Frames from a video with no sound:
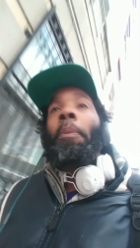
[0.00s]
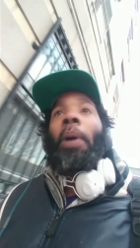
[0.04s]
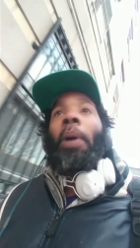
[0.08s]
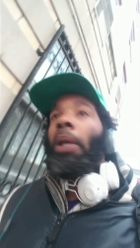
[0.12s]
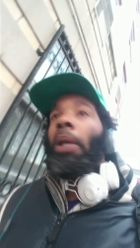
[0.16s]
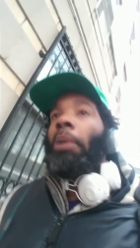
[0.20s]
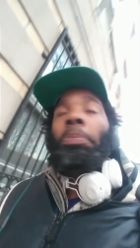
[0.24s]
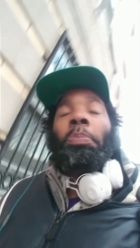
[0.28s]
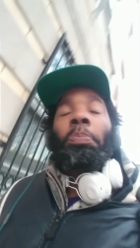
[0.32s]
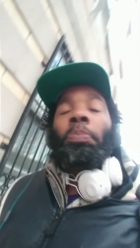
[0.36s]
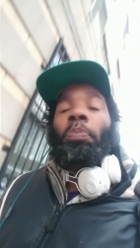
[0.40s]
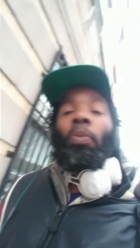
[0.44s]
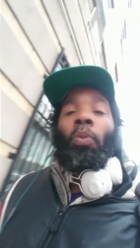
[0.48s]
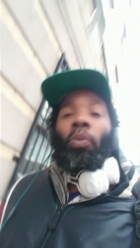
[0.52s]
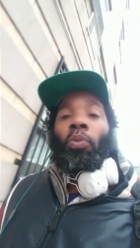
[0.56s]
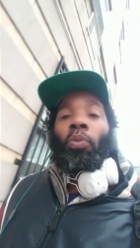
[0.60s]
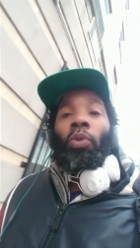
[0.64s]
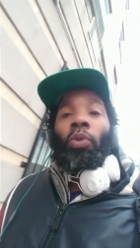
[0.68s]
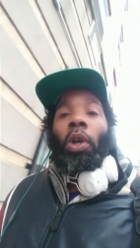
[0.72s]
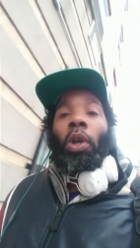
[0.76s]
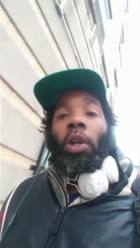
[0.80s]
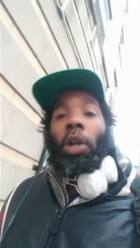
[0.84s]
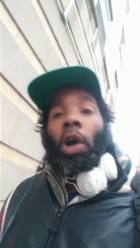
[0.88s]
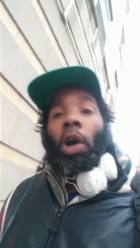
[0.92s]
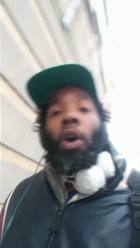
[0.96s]
but,
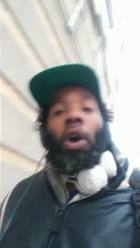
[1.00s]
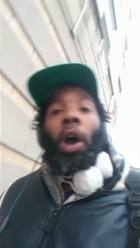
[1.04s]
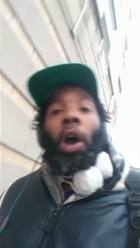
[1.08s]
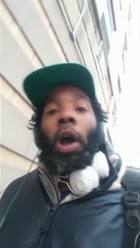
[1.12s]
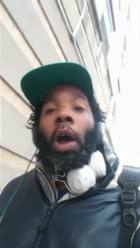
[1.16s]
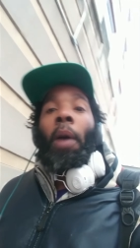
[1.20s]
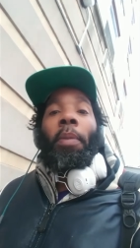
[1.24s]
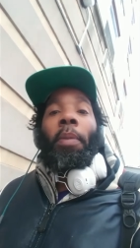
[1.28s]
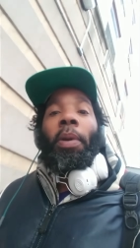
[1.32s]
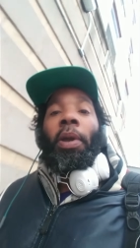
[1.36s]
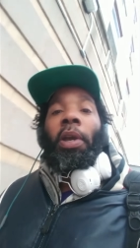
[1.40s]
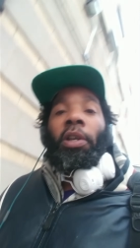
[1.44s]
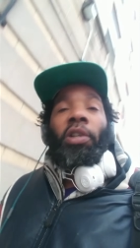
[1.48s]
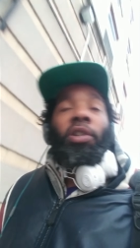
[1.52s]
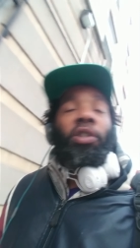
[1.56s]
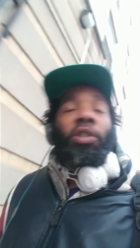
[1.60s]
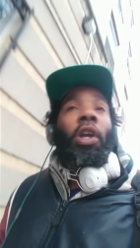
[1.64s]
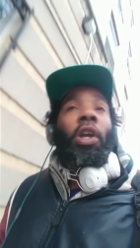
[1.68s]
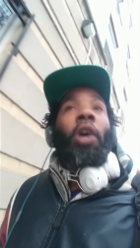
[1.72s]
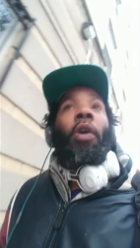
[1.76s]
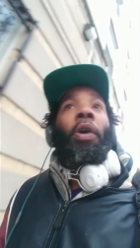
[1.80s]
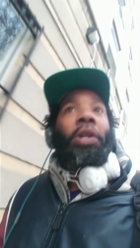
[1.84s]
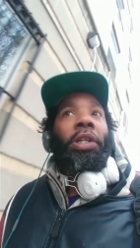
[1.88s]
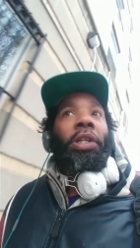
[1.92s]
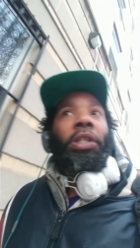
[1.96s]
you know, I mean,
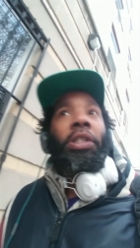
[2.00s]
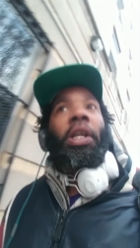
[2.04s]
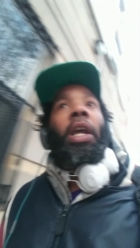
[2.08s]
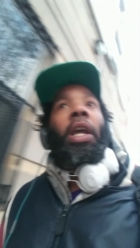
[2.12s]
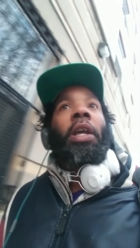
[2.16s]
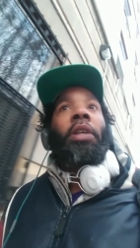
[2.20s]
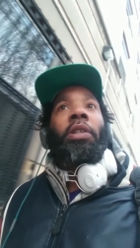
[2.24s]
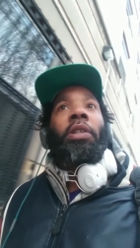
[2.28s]
still at the same